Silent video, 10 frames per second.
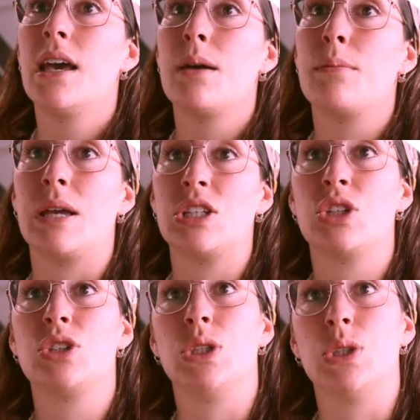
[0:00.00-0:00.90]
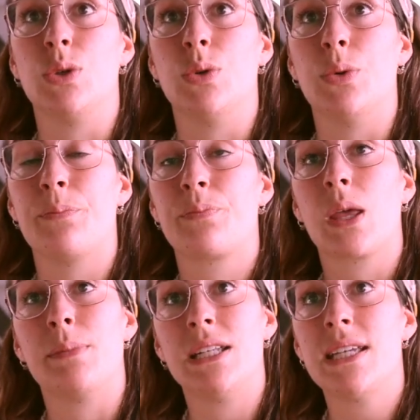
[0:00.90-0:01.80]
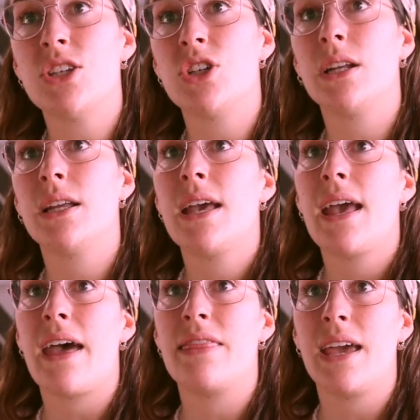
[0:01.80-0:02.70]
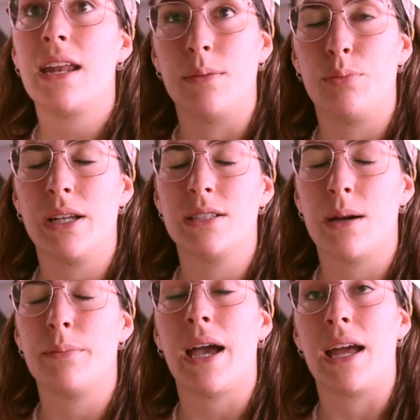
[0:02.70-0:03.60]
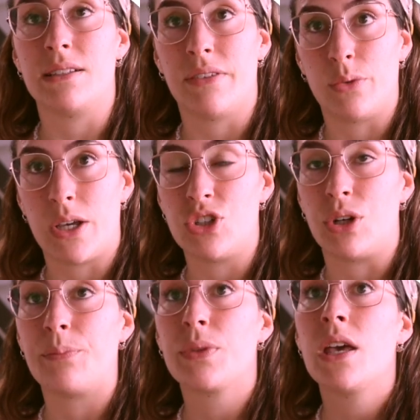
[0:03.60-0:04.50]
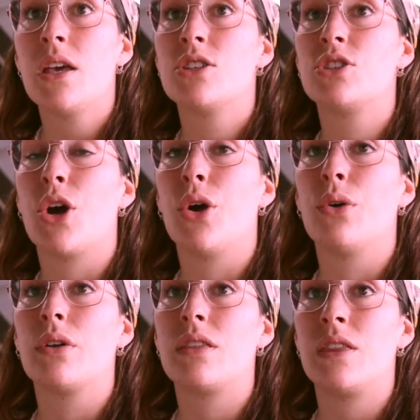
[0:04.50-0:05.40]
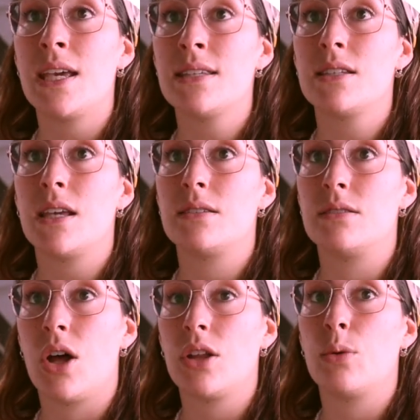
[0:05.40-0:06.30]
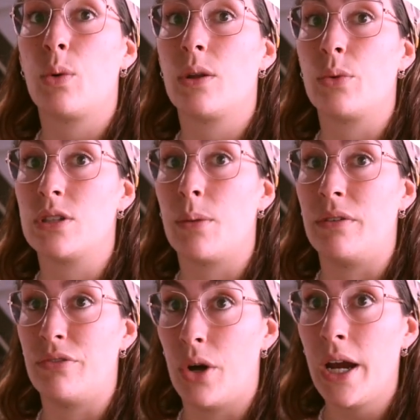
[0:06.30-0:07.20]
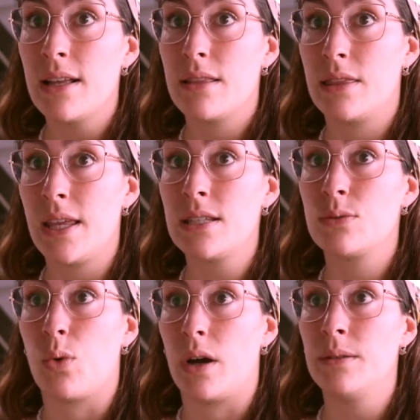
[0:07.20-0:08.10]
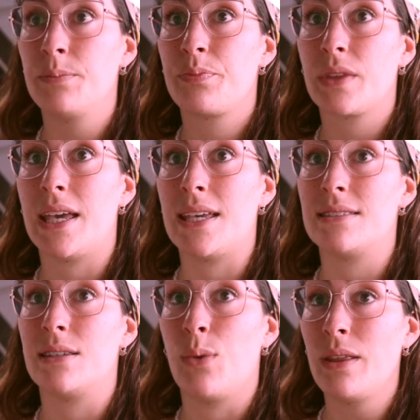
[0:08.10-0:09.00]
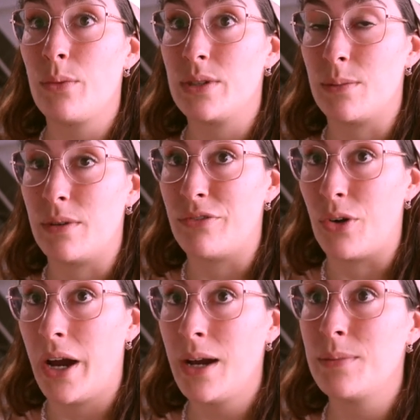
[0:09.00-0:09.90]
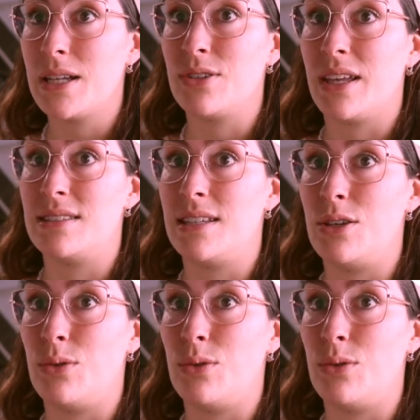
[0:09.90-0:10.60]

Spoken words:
mention to do a meditation and then a brain dump and evaluation. So this is not the one that we saw before. This one is the one that we saw before. As you can see,